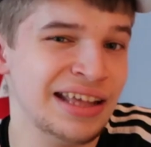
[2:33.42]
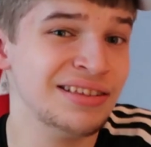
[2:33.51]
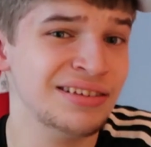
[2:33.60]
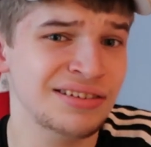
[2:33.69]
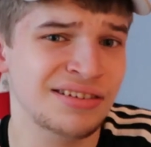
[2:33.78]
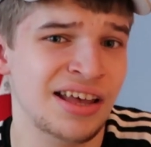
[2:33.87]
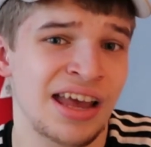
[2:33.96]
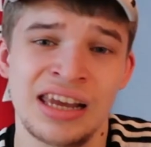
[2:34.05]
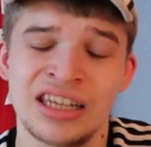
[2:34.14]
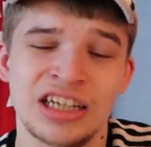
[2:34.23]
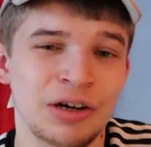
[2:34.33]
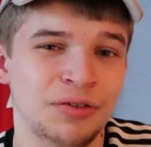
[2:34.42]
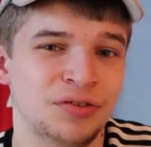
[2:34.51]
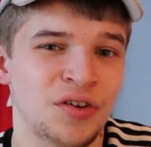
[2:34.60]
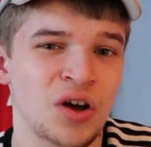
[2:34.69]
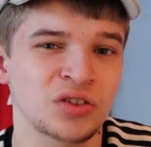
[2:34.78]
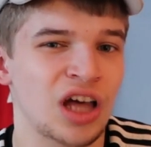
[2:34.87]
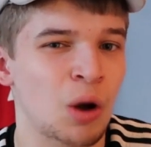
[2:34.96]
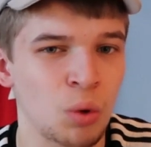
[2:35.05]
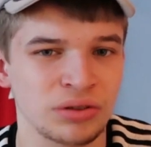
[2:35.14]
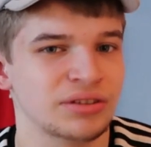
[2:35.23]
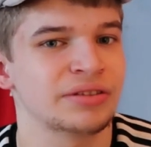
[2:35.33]
England's kit. At first I
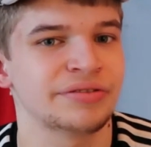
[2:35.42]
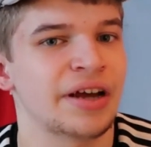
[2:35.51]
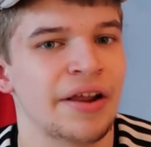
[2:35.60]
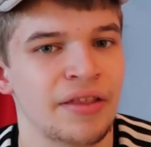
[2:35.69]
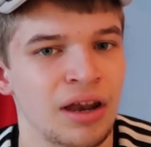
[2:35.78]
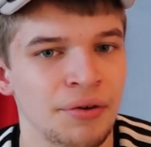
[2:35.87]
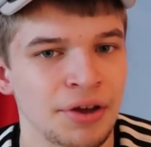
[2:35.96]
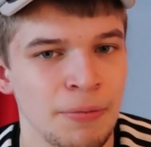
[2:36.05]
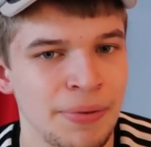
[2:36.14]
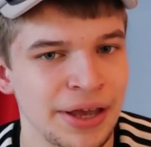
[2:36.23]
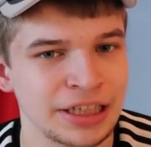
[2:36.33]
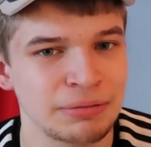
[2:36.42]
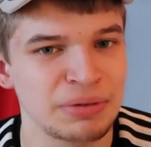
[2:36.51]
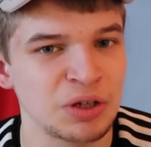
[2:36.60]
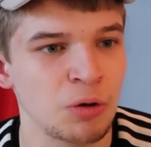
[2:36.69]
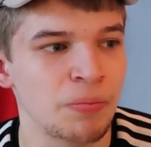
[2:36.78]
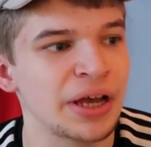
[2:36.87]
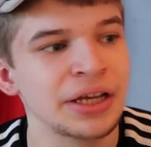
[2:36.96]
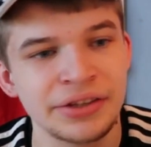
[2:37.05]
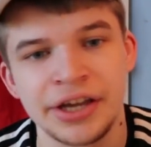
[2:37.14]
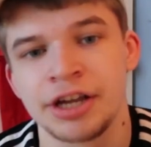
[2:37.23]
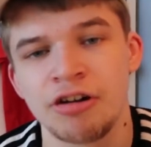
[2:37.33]
wasn't a fan of the logo being in the middle, but
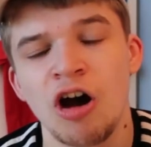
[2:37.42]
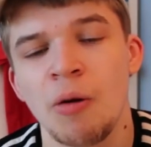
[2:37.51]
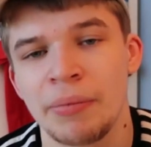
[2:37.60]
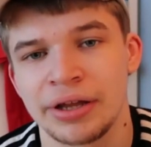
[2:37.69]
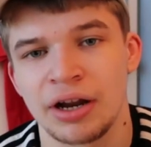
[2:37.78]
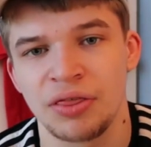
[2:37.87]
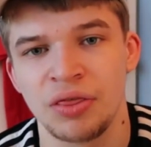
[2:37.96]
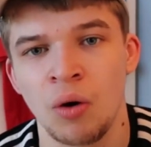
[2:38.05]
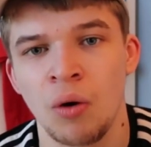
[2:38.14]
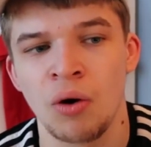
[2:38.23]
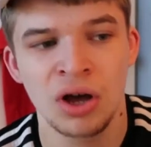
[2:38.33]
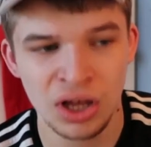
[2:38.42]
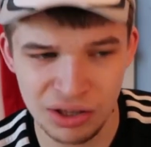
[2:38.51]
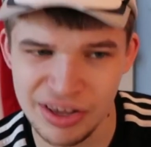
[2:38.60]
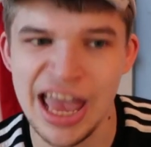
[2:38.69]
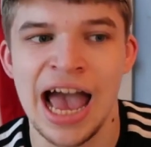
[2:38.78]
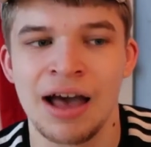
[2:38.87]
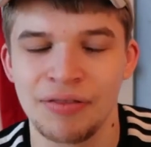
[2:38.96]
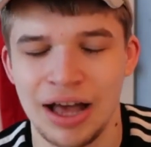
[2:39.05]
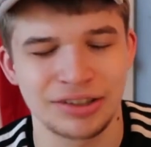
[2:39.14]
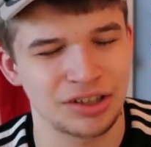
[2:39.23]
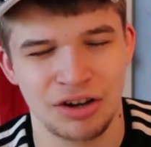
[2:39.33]
it did grow on me and I thought, yeah,
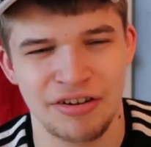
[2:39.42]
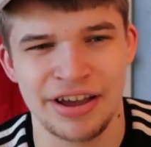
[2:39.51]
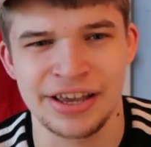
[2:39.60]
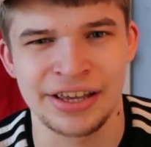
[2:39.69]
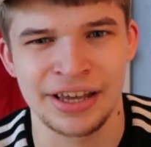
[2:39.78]
that's a great